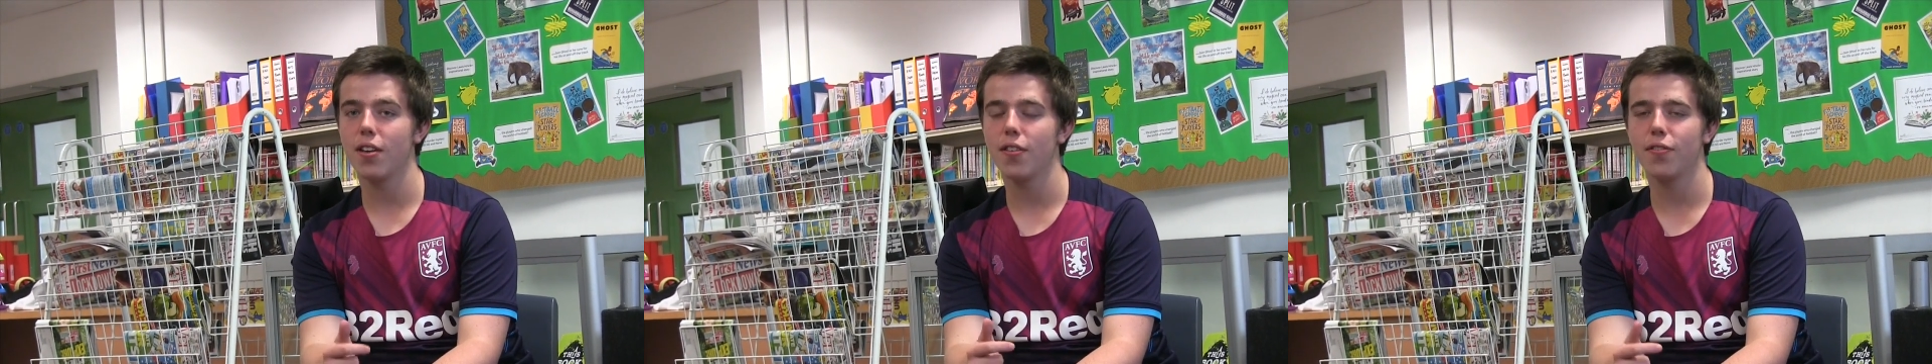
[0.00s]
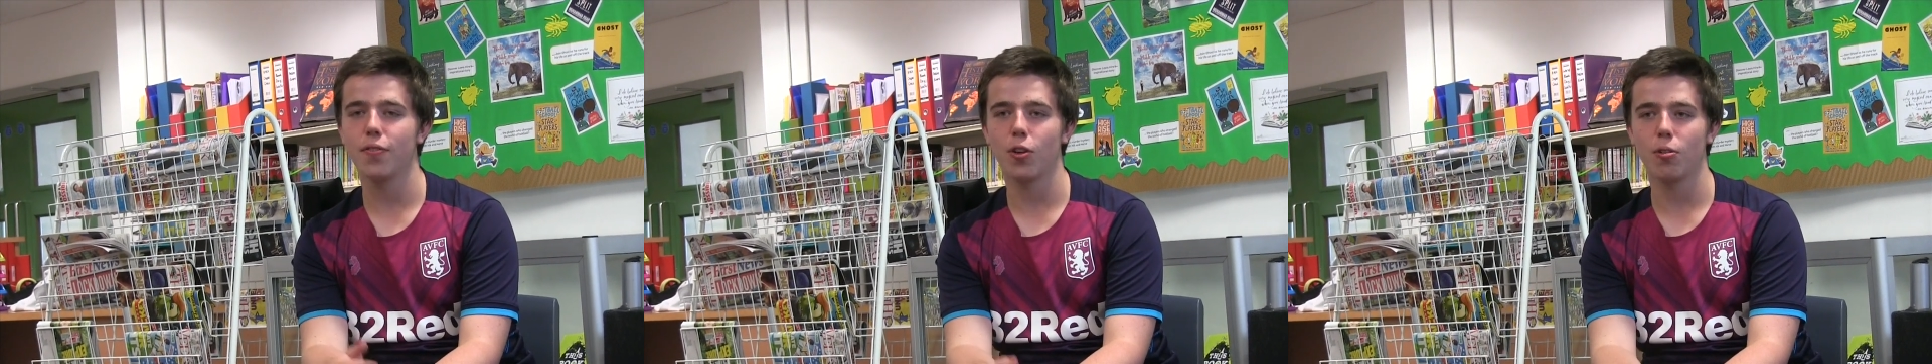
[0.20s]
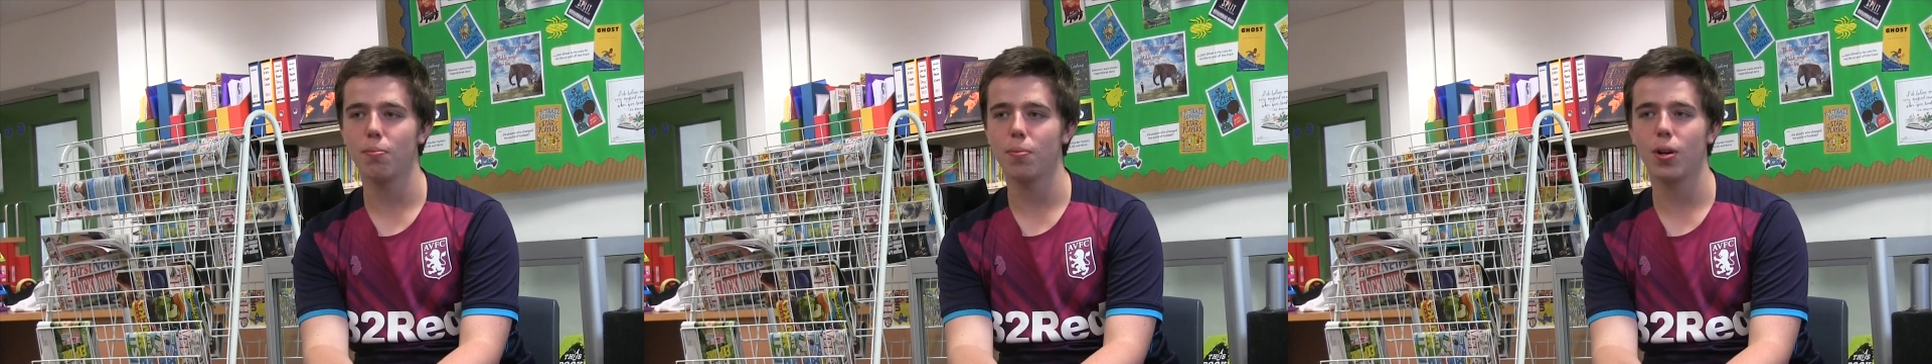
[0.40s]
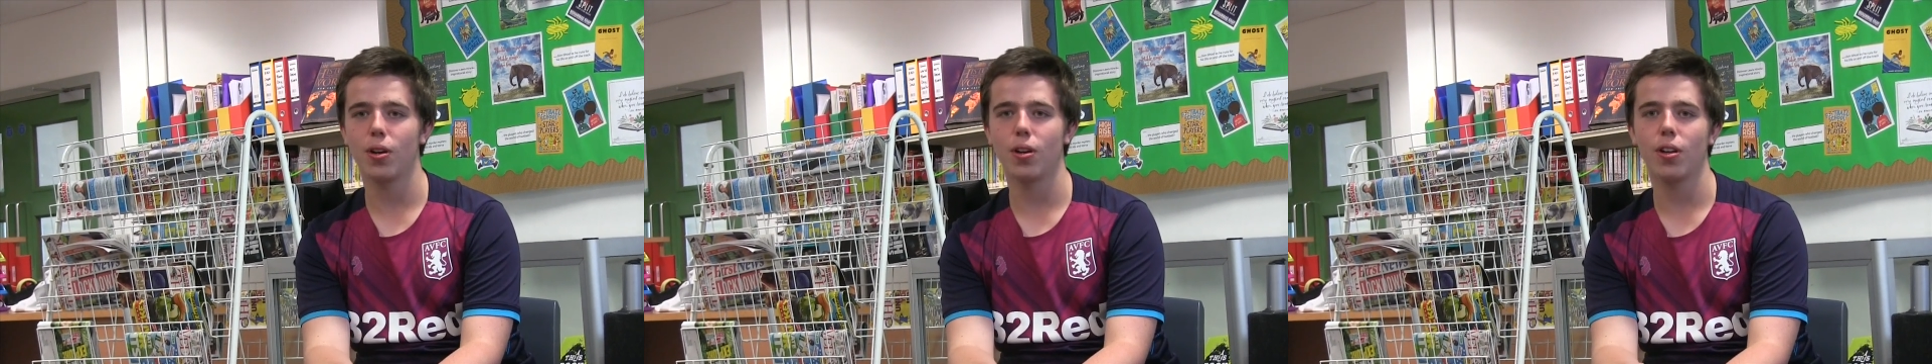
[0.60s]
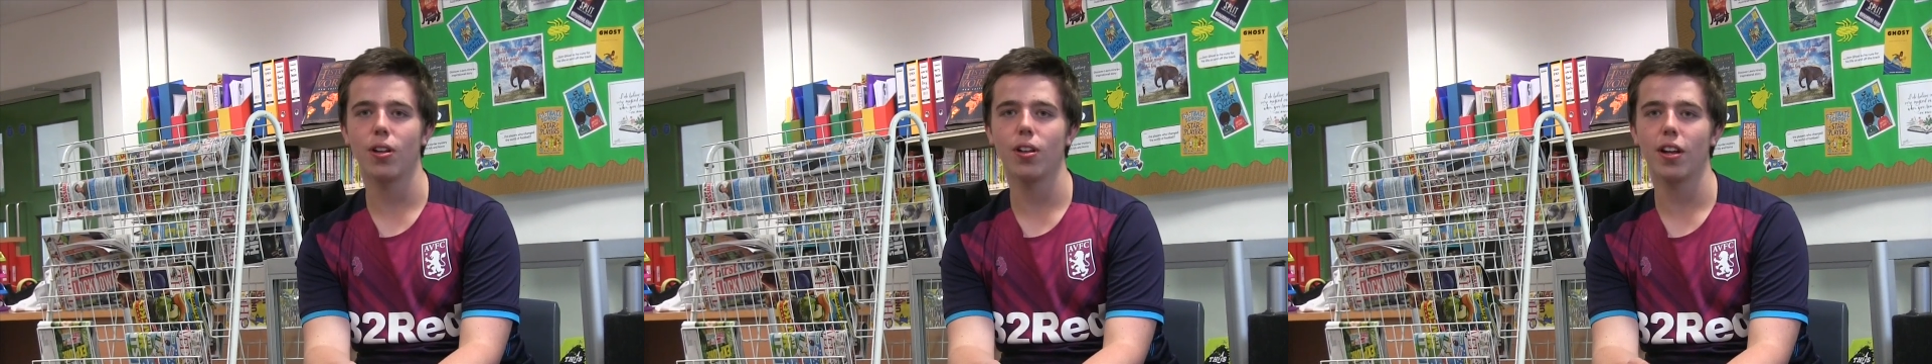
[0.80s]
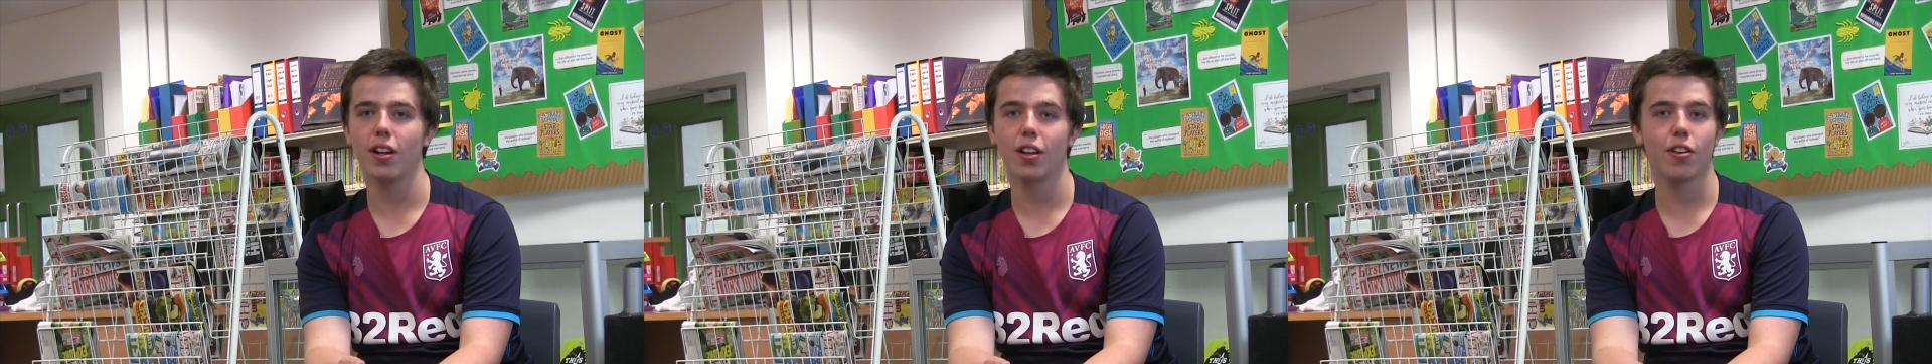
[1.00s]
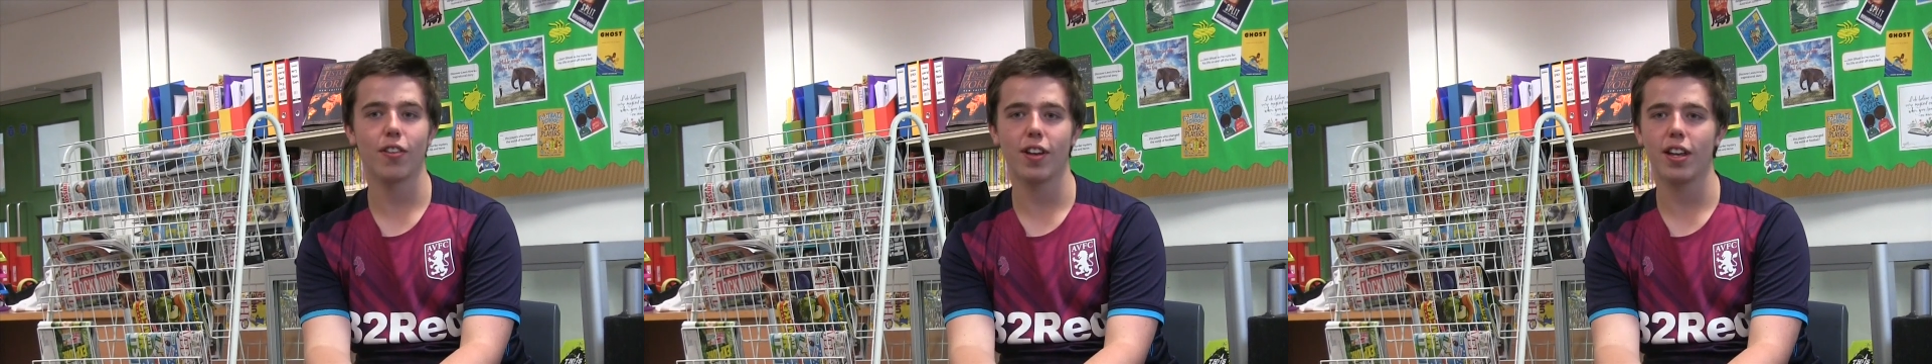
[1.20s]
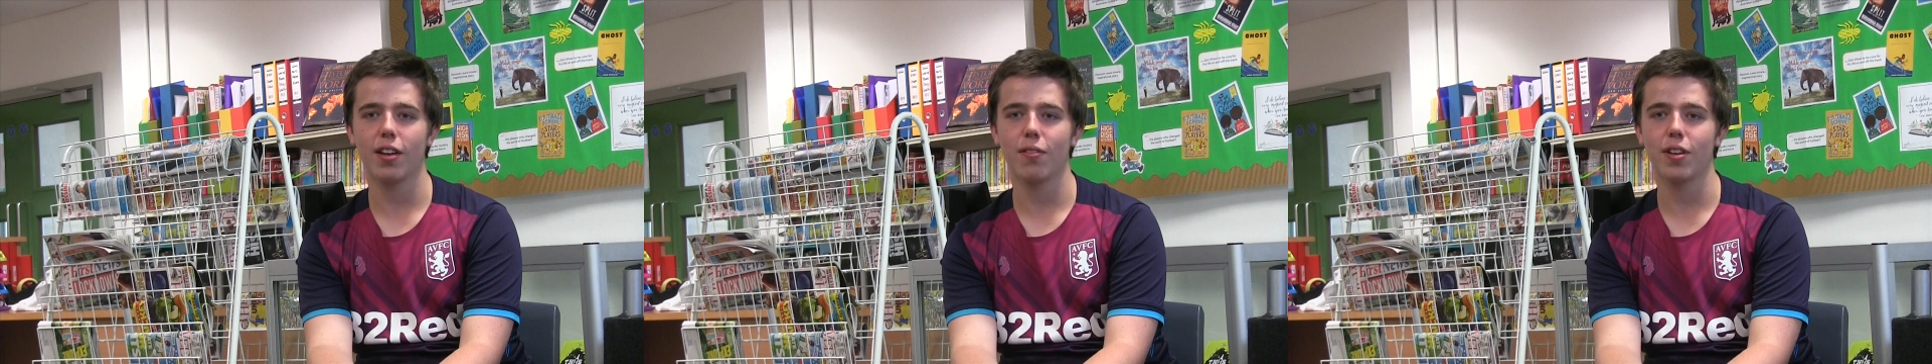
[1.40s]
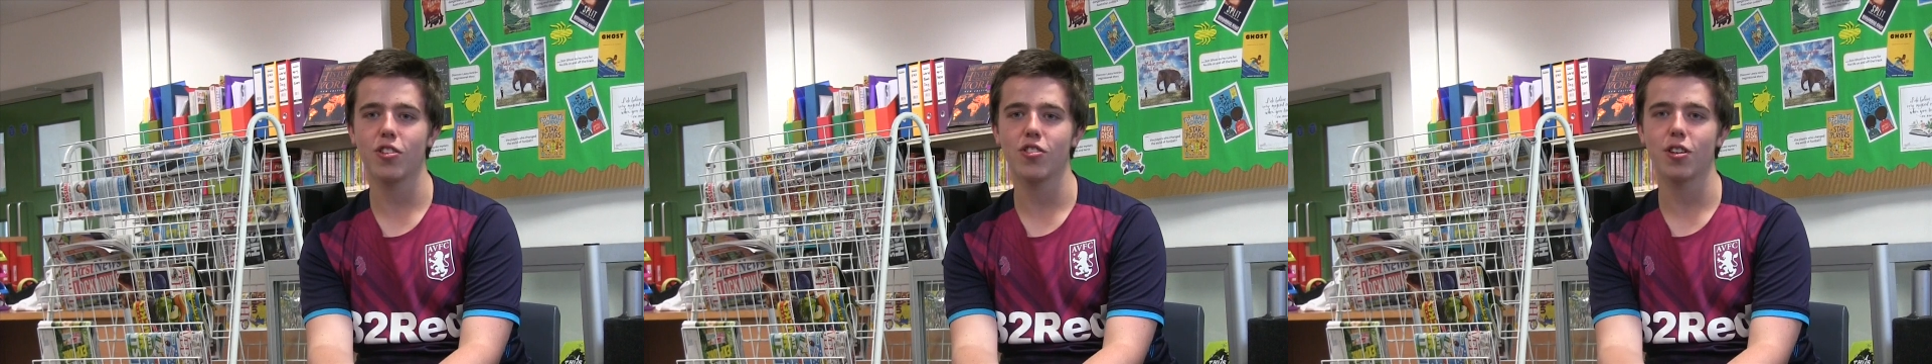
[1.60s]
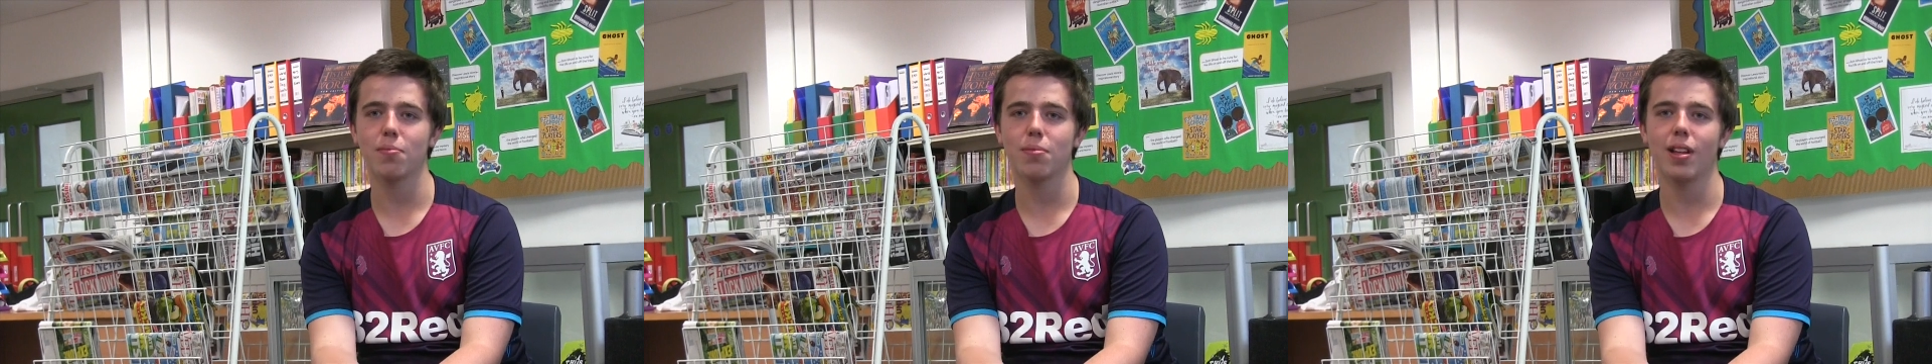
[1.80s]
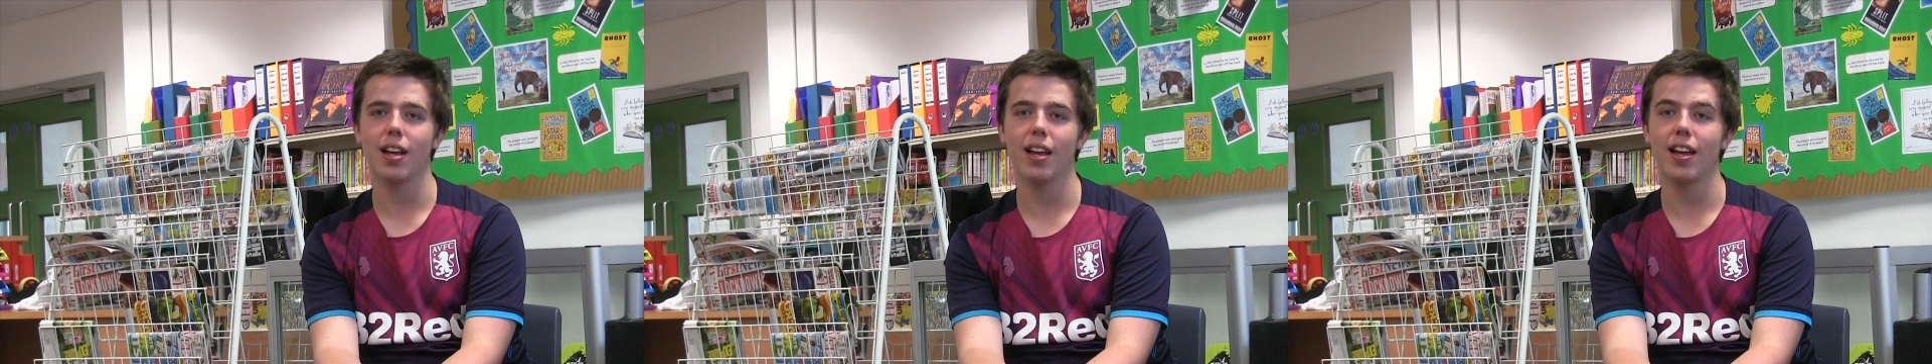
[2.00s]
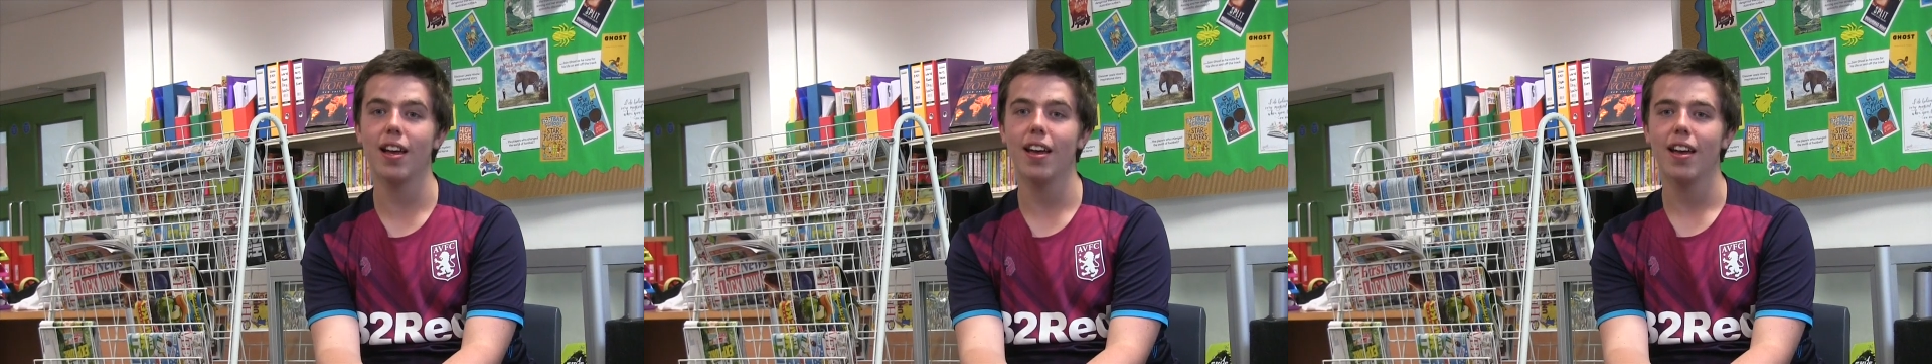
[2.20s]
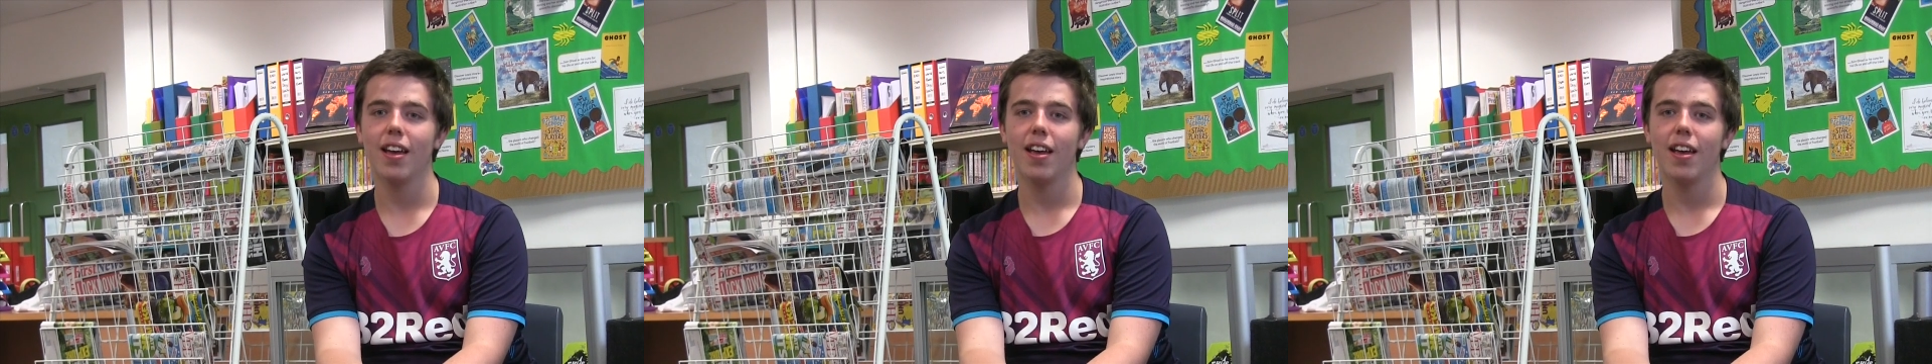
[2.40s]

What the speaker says: football and cricket, which you can play